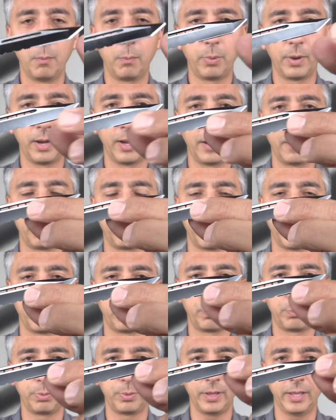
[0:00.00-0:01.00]
But the
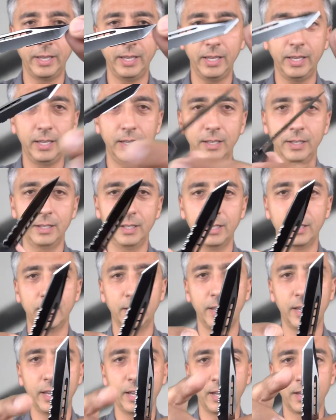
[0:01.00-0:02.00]
blade
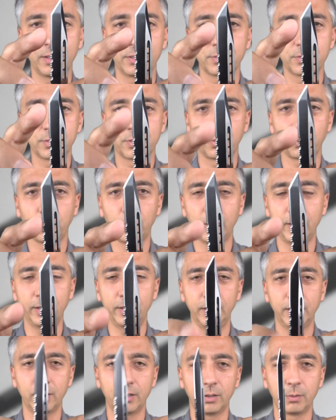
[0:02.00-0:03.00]
has
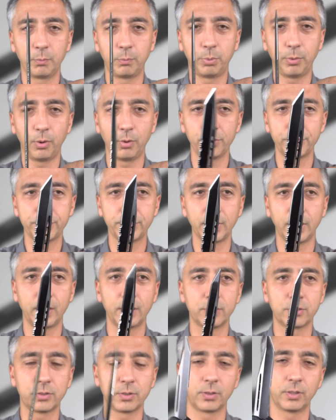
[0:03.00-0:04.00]
grinding on both
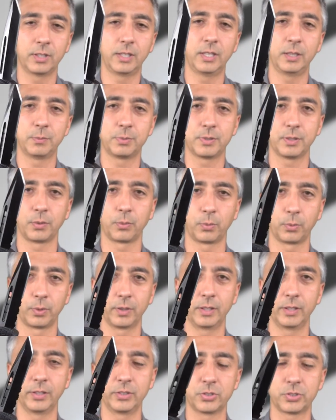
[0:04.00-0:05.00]
sides, so it keeps it
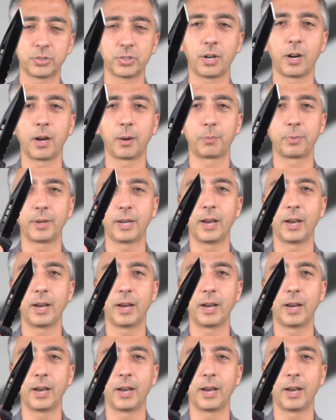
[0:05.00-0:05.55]
really sharp.